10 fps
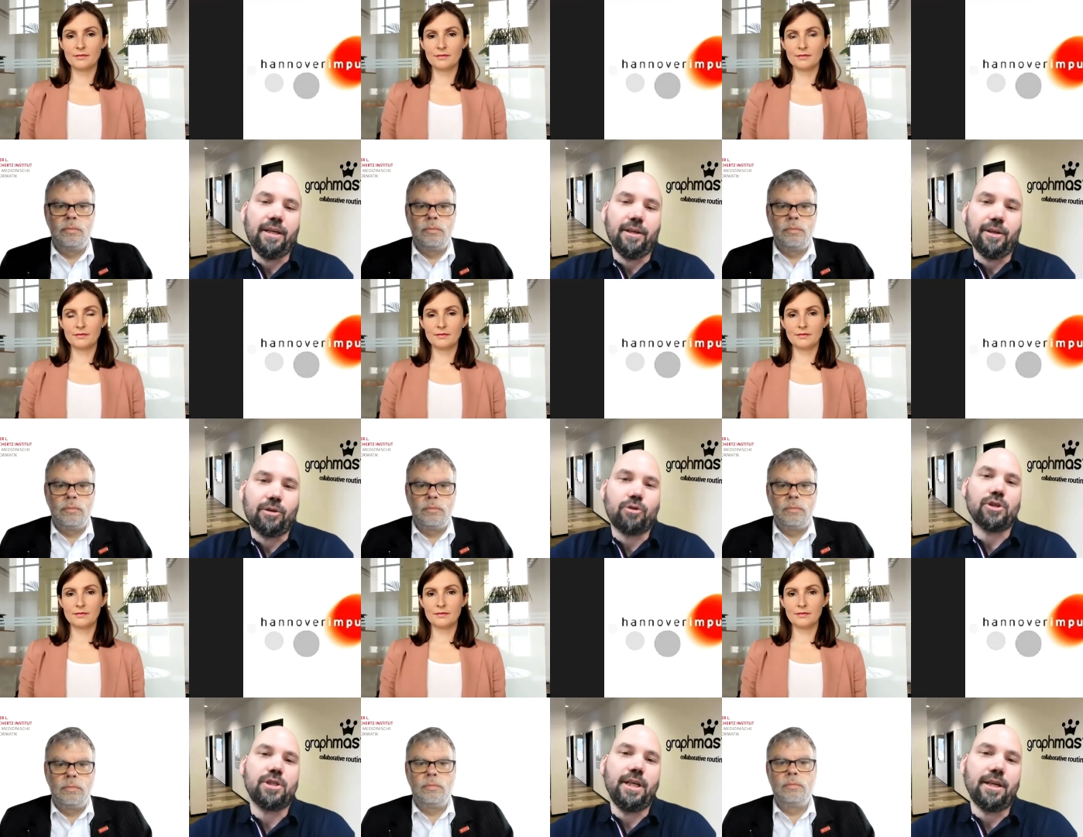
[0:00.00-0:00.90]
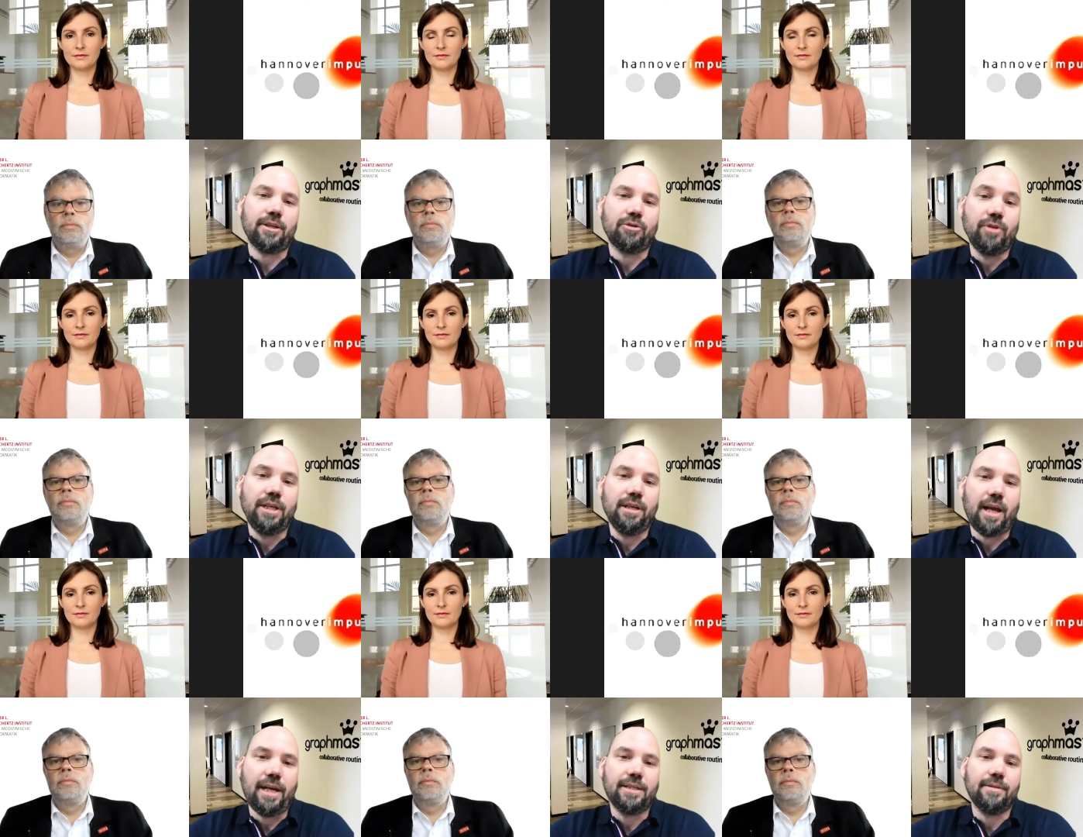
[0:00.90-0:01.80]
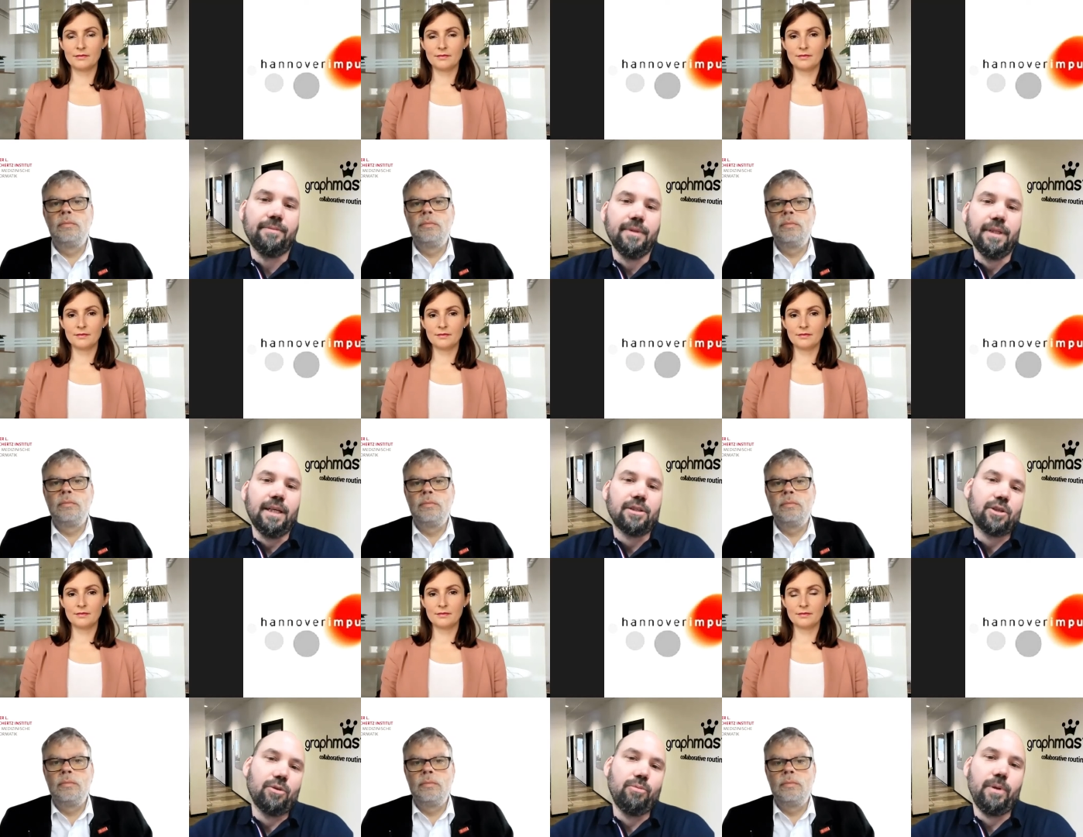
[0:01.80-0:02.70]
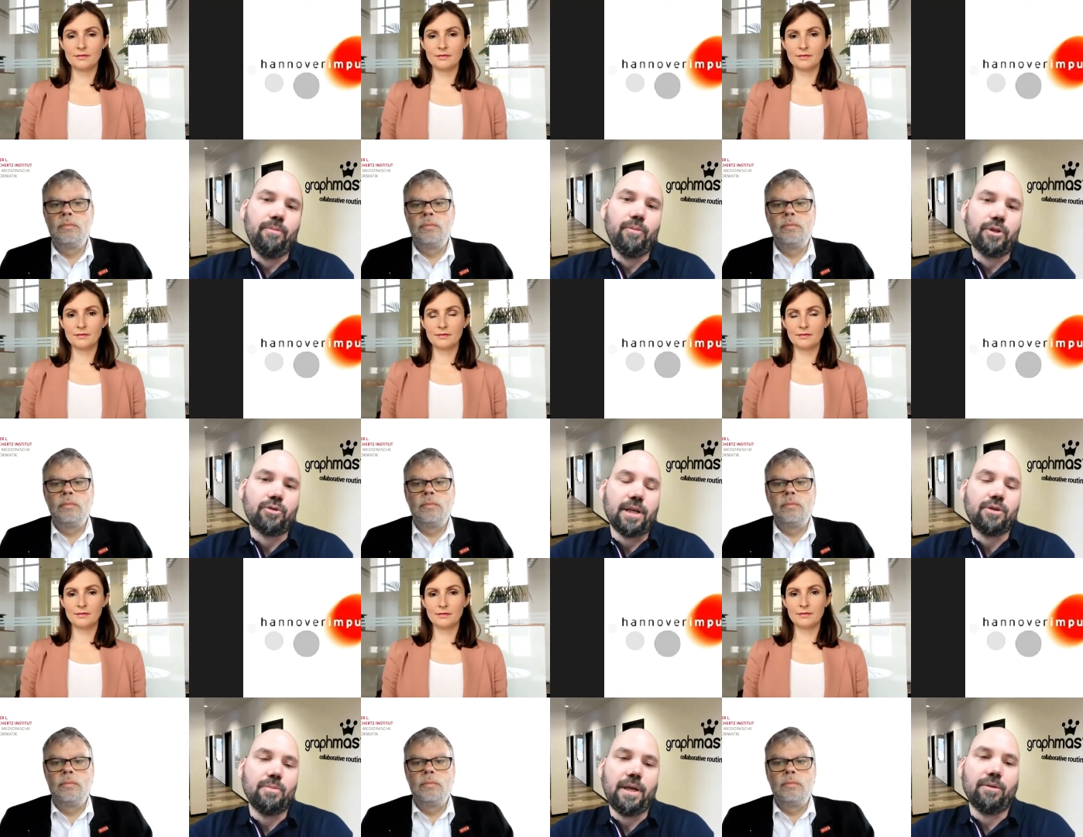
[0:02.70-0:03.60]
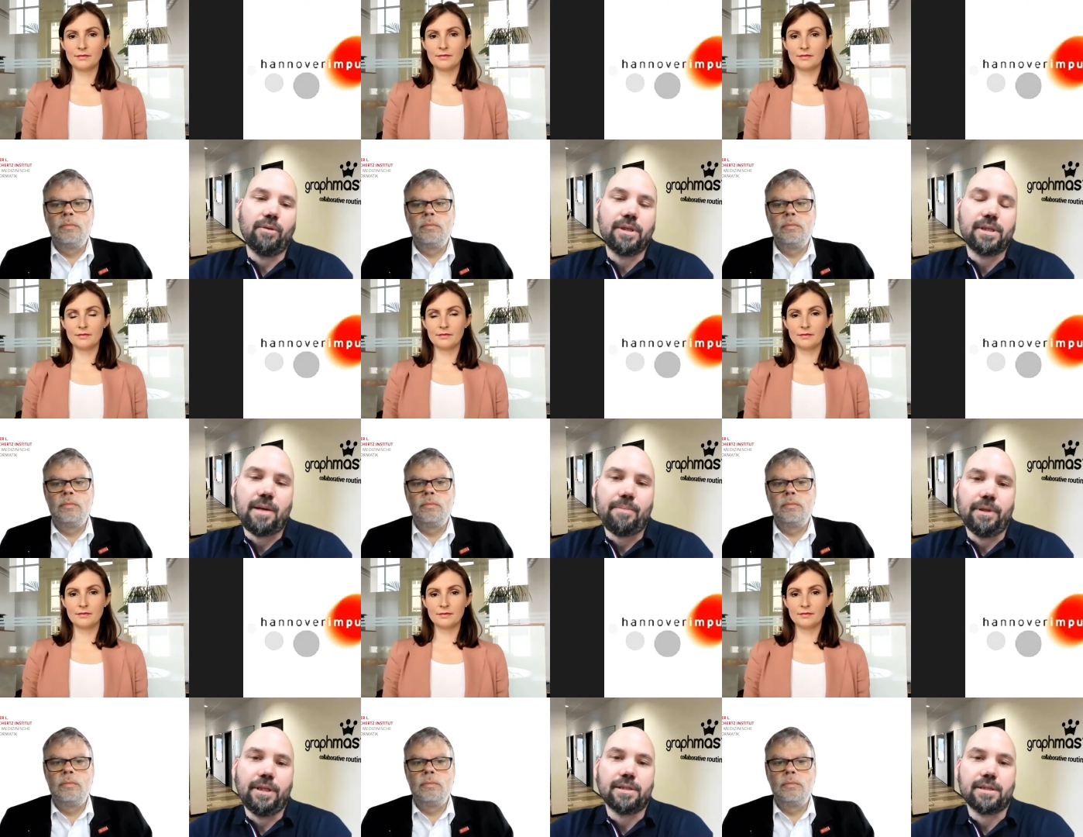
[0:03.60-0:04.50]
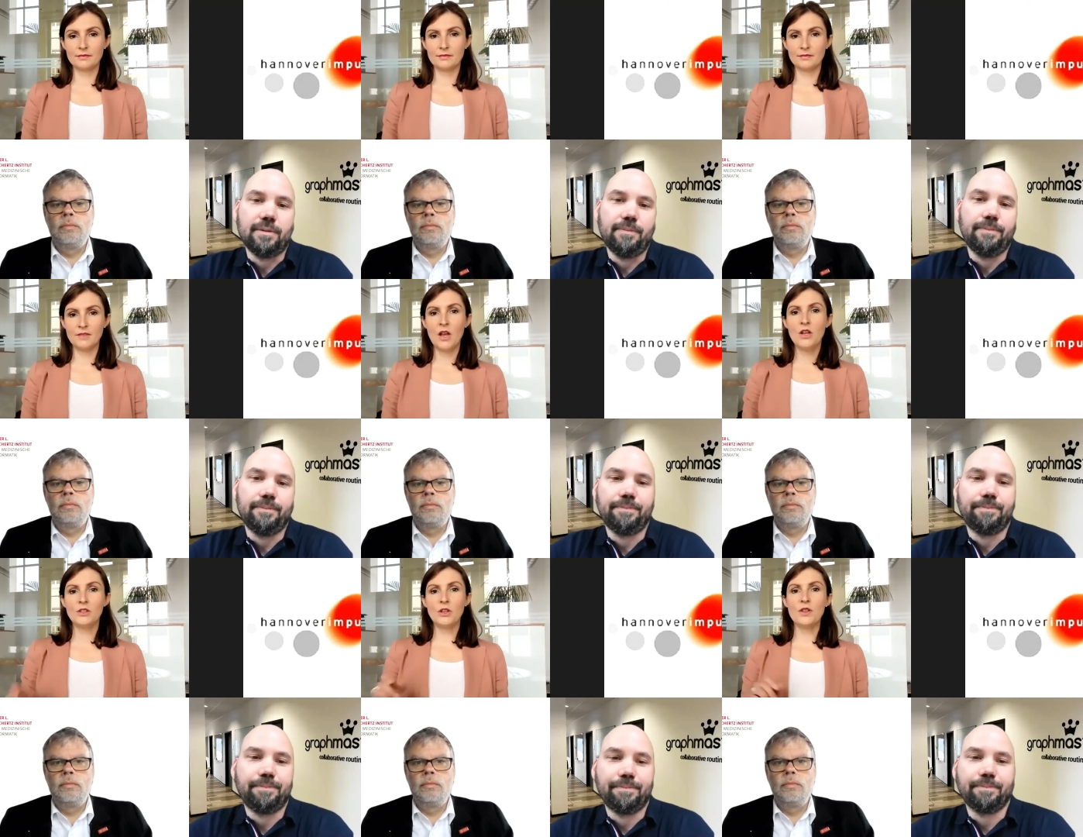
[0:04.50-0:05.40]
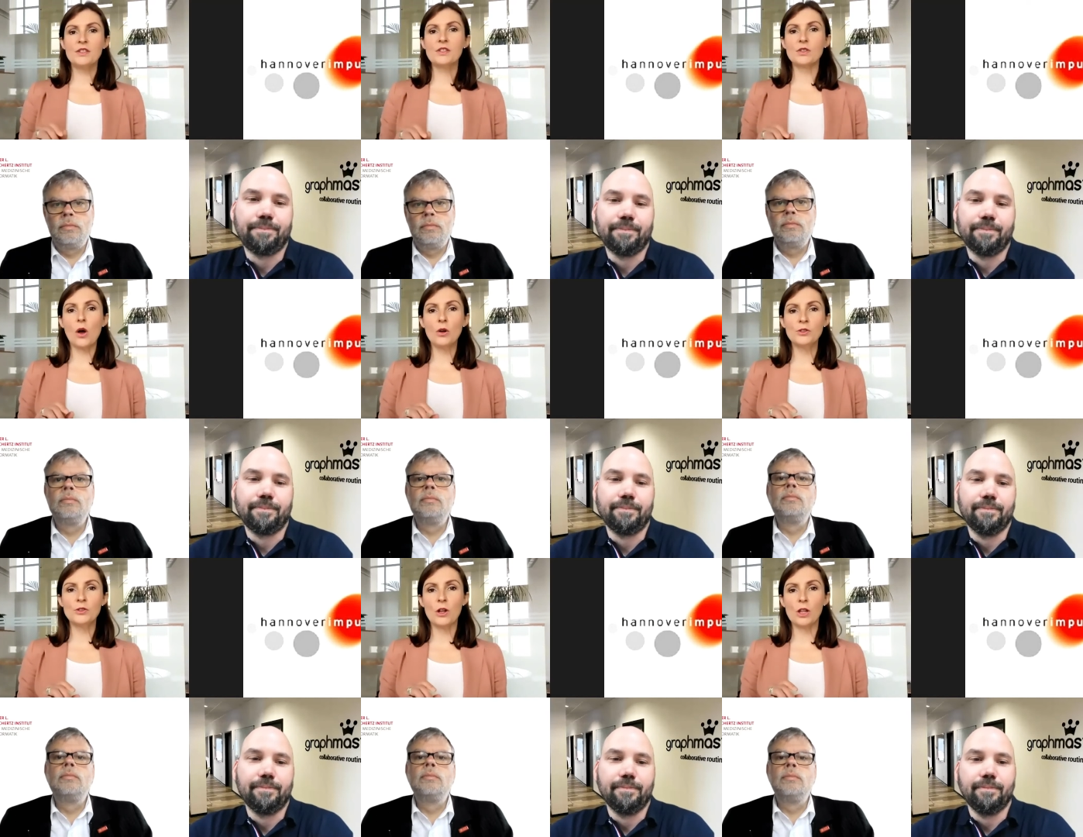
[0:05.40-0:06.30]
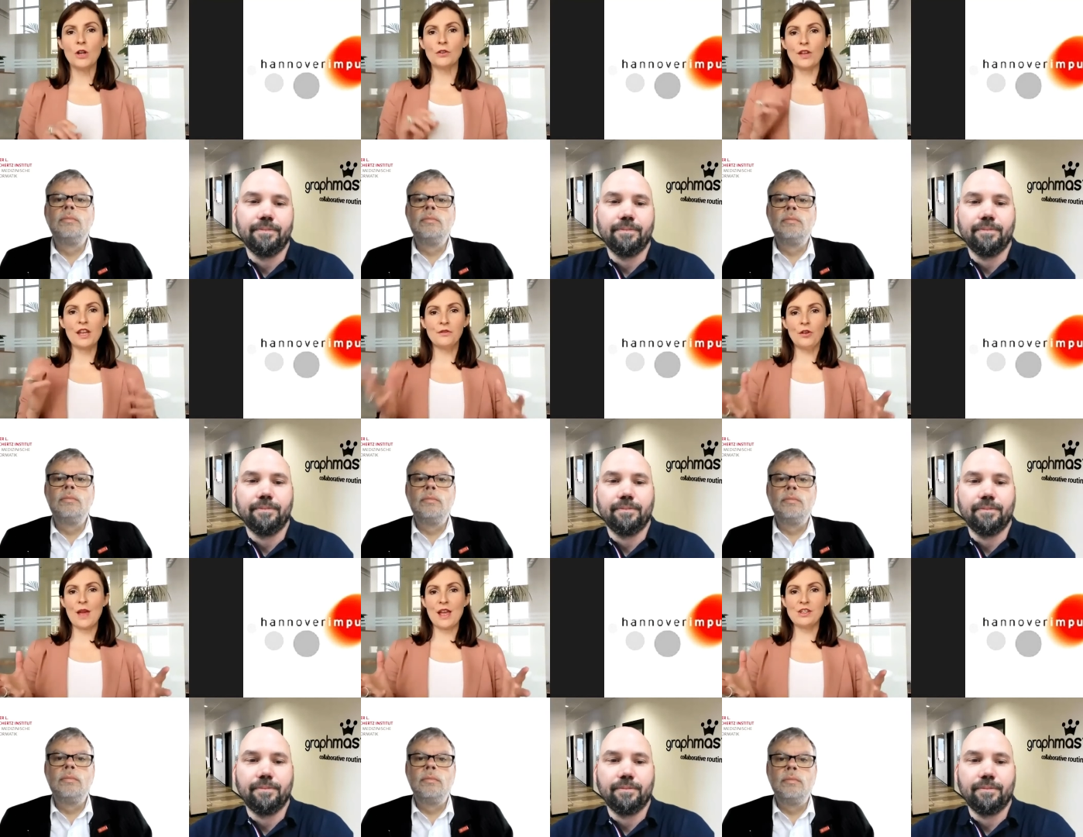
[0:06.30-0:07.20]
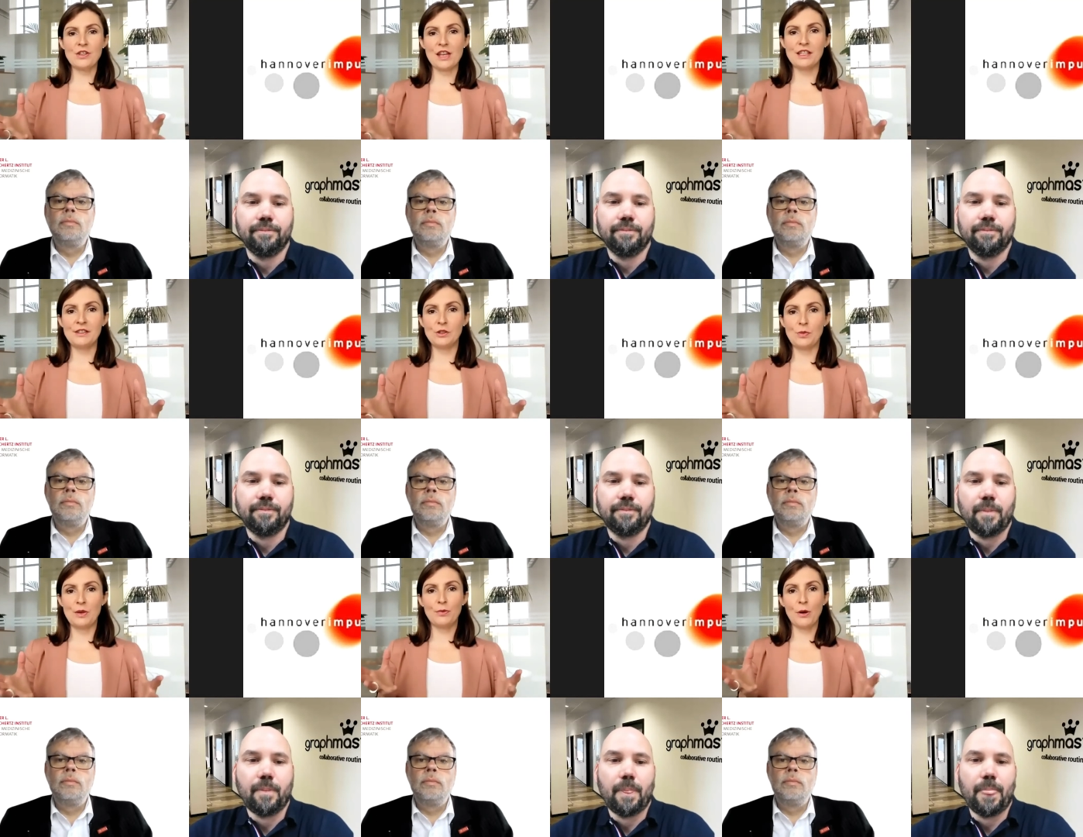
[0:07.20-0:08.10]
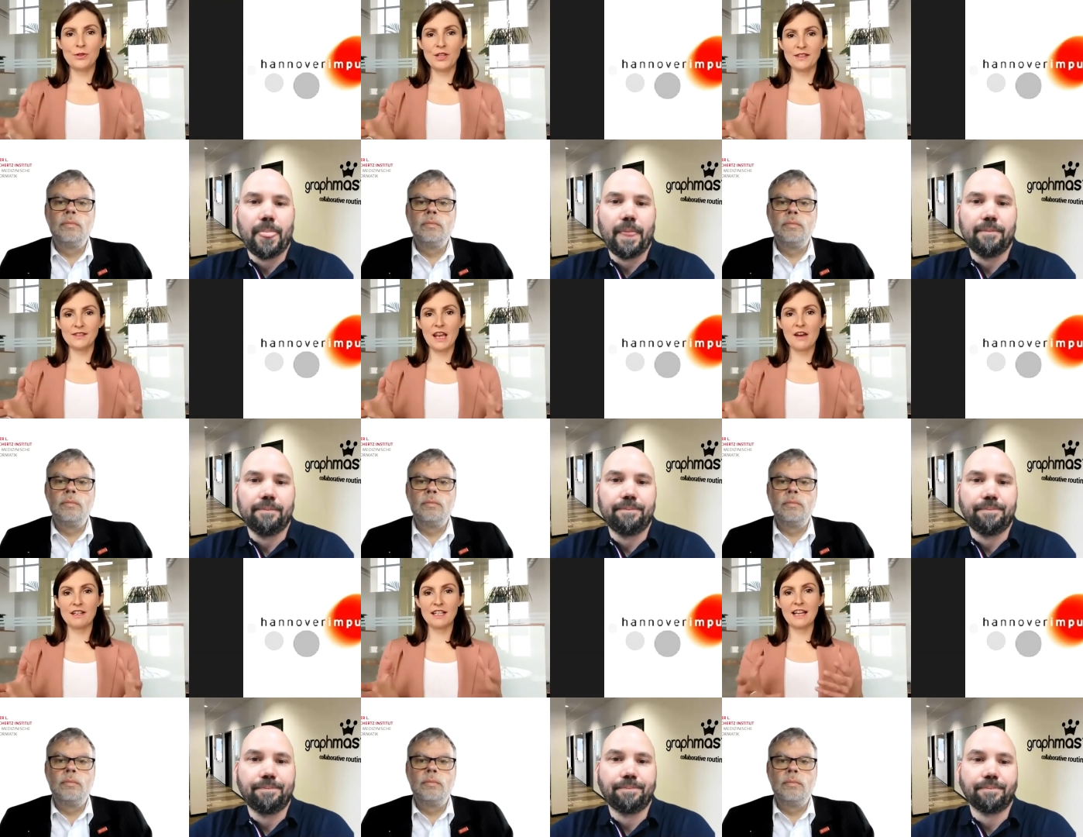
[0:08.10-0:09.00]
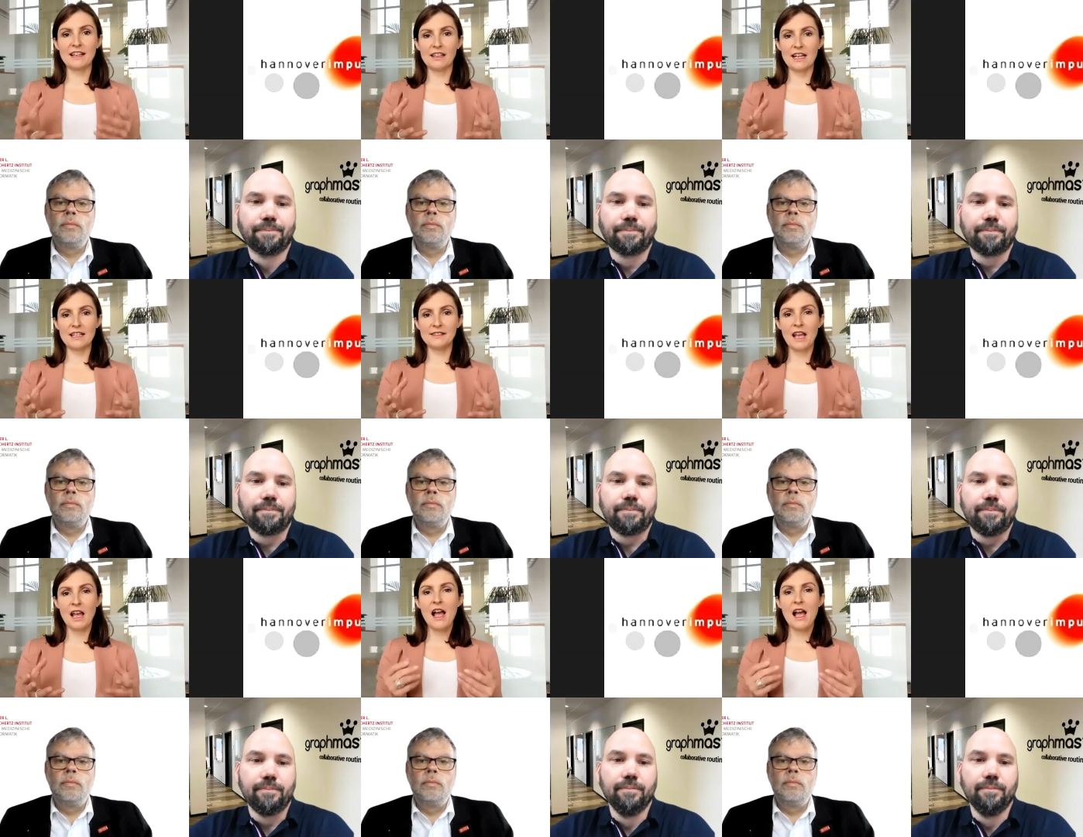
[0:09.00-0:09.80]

Speaker 1: uh, crossing at a green light so we, we try to make all this happen yes
Speaker 2: so this is also a lot of information that needs to be processed there and analyzed